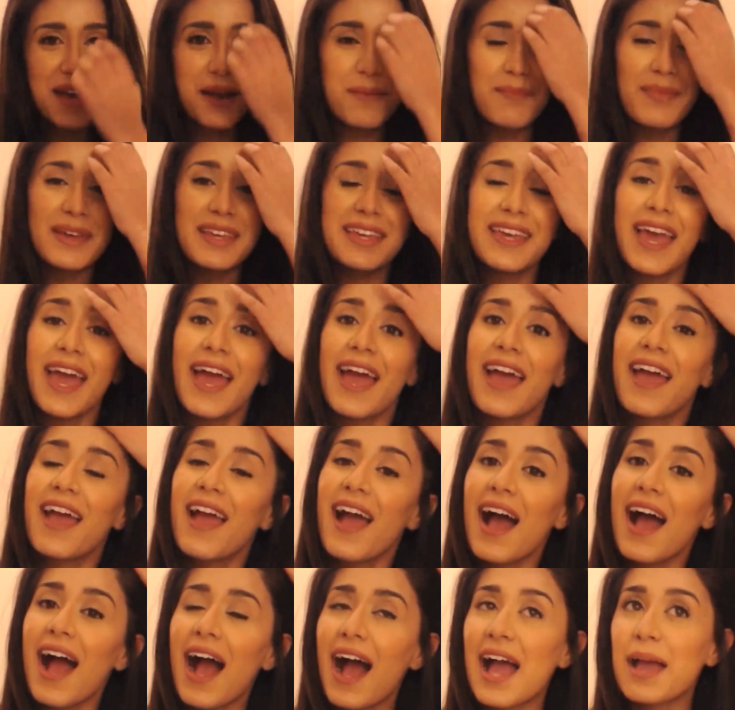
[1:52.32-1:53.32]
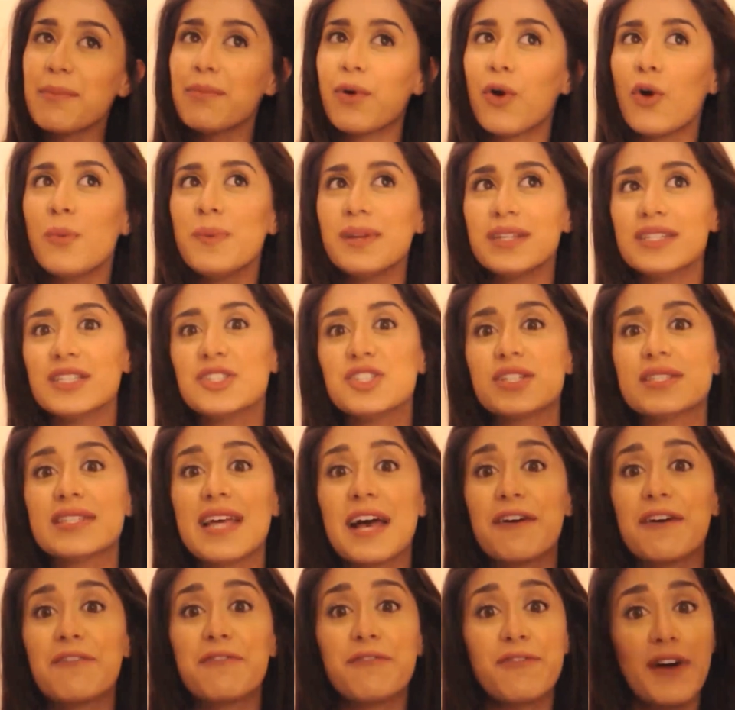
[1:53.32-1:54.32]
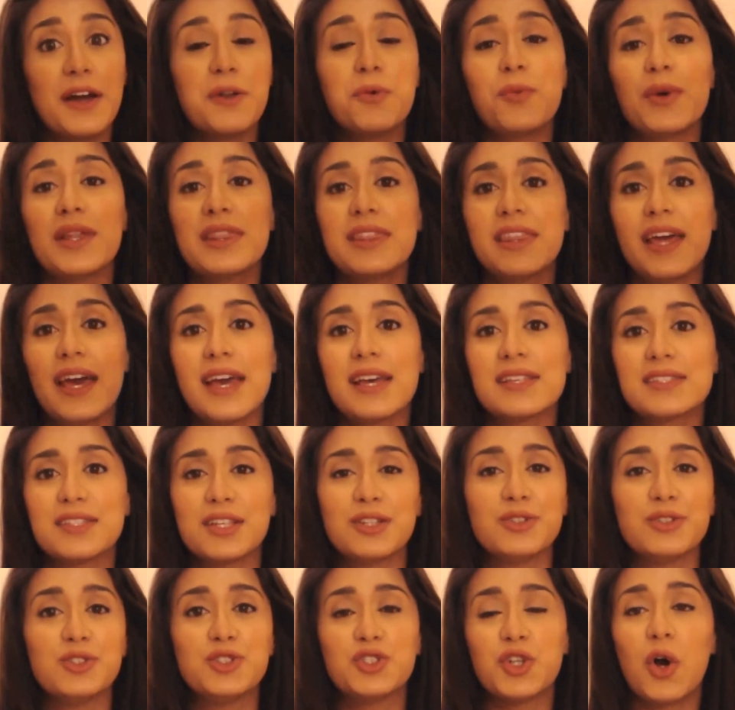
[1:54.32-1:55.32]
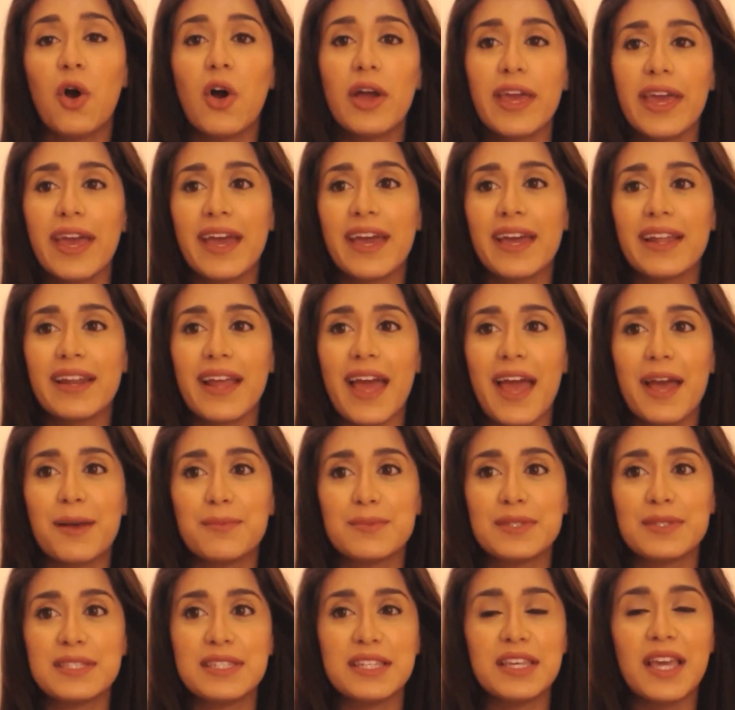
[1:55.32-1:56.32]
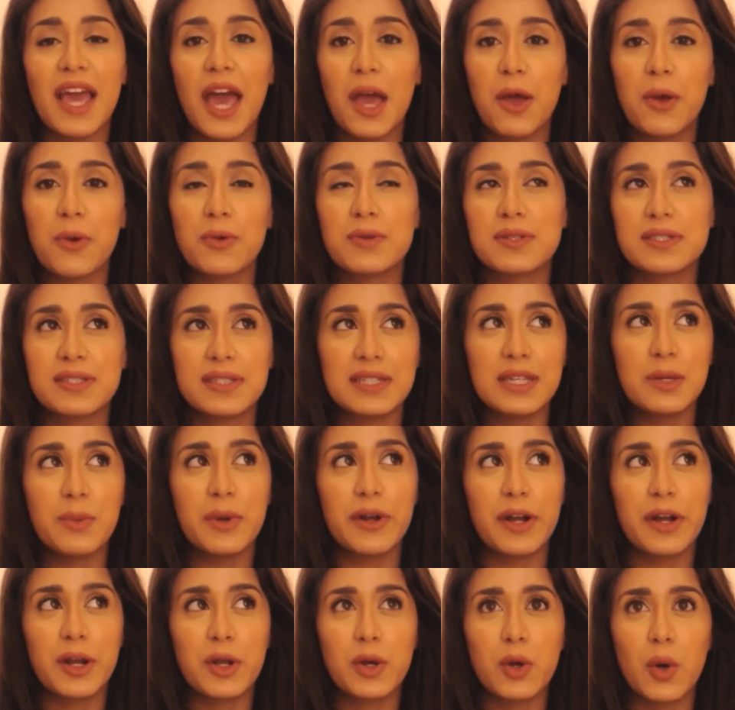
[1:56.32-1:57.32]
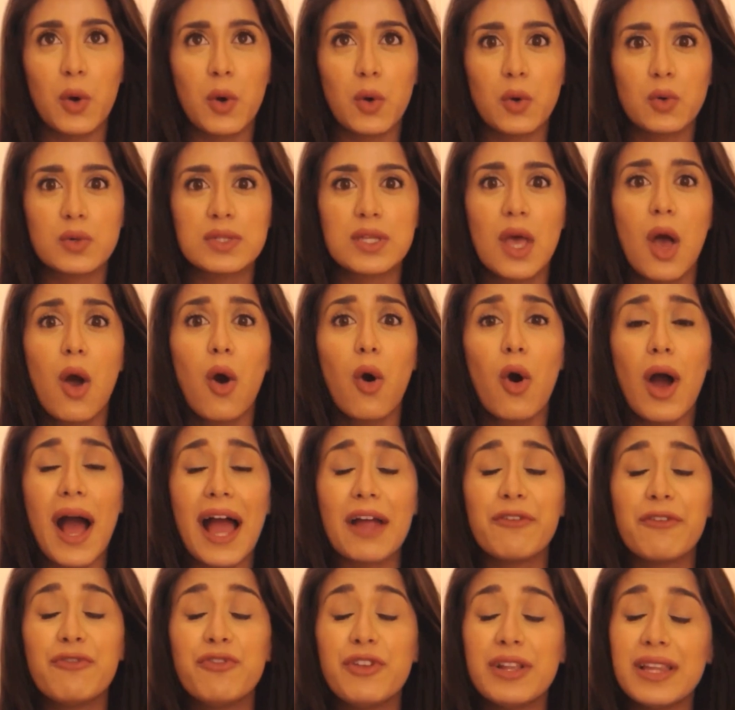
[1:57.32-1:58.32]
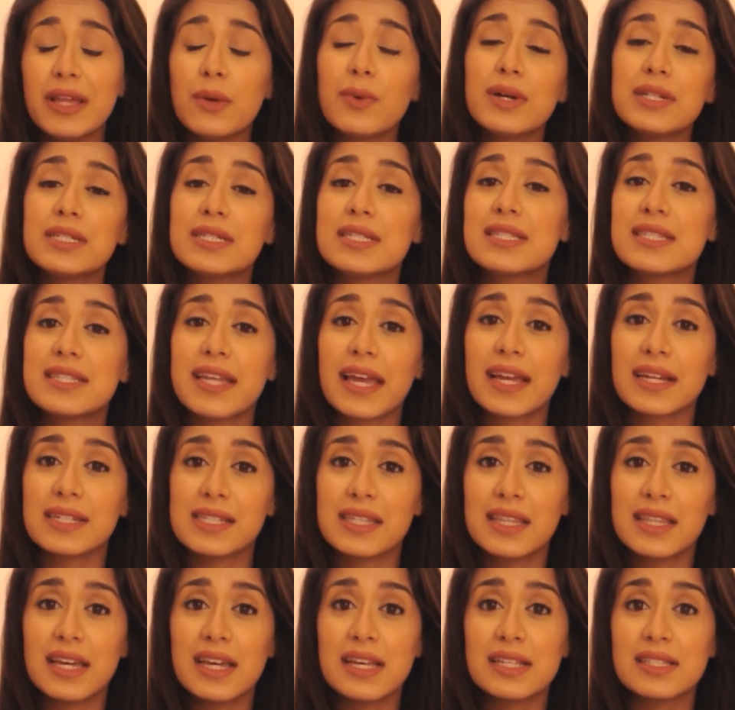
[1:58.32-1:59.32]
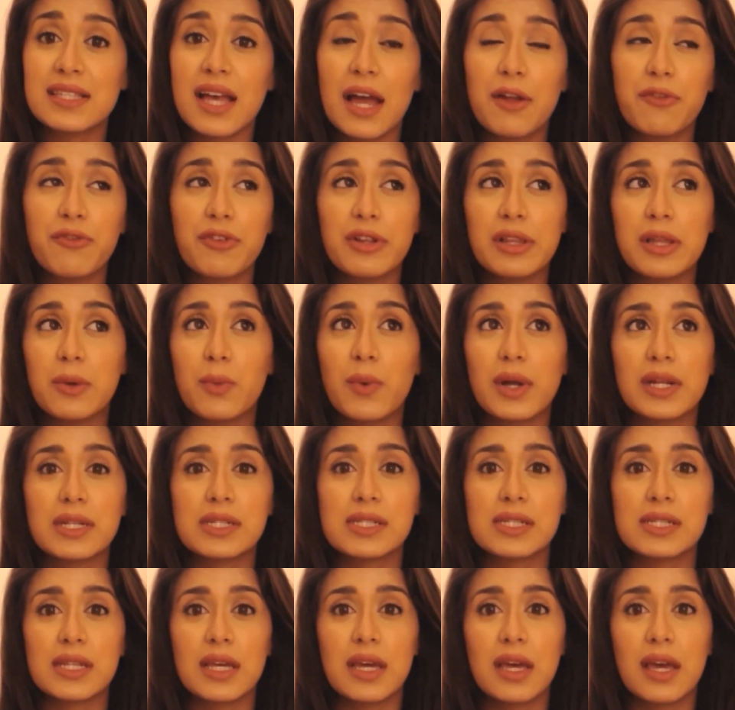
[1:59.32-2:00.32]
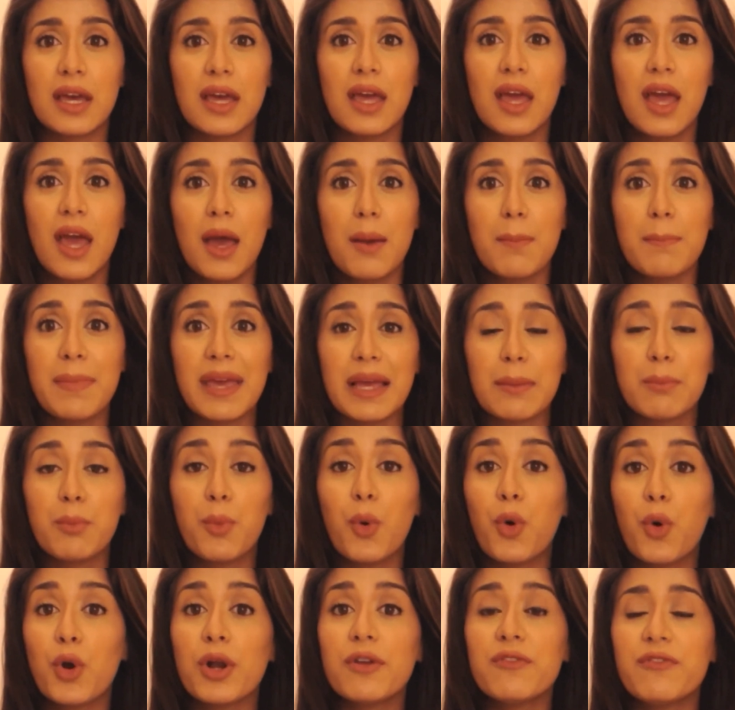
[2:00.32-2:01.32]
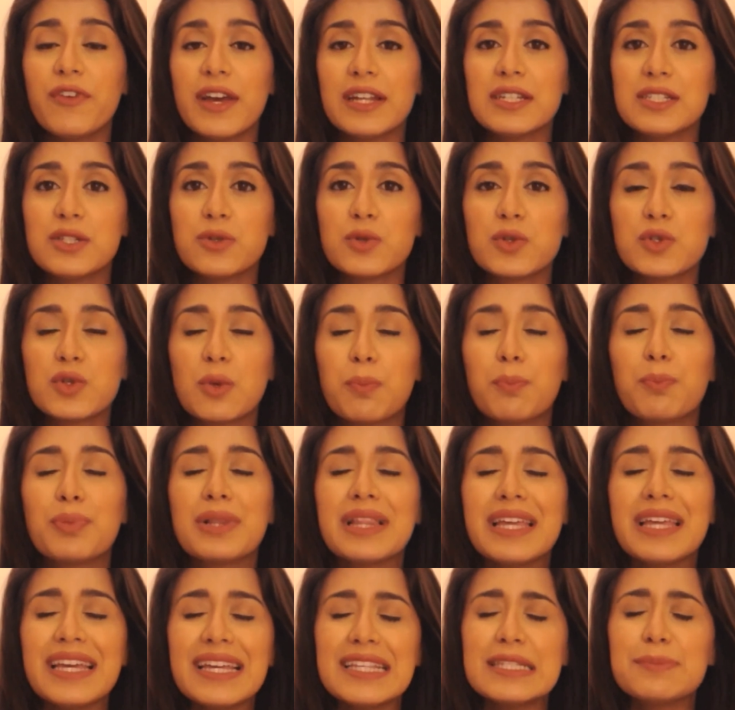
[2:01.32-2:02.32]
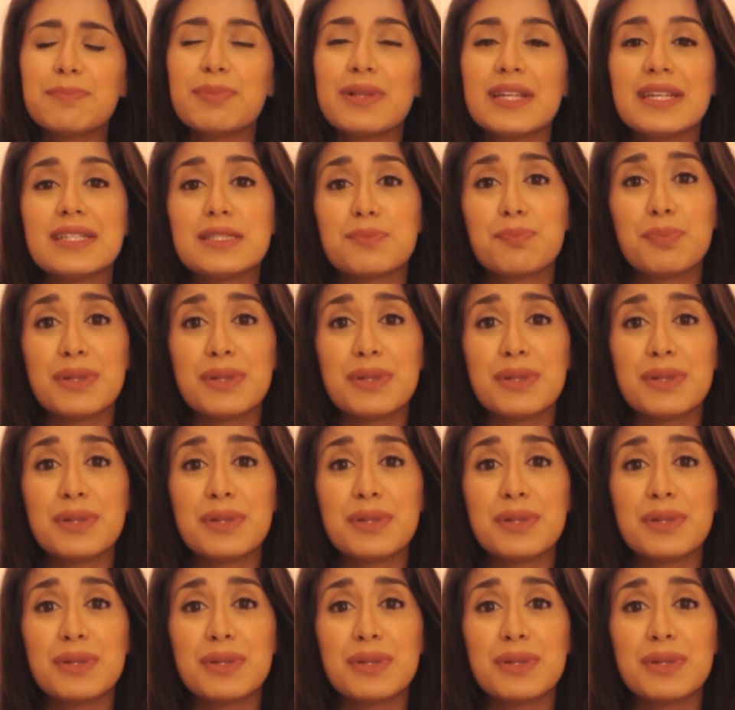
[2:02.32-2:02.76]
But yeah, I'm hoping to just have fun with this, enjoy it, and see where it goes. I really want to stick to this. I really want to make more videos. So please, please,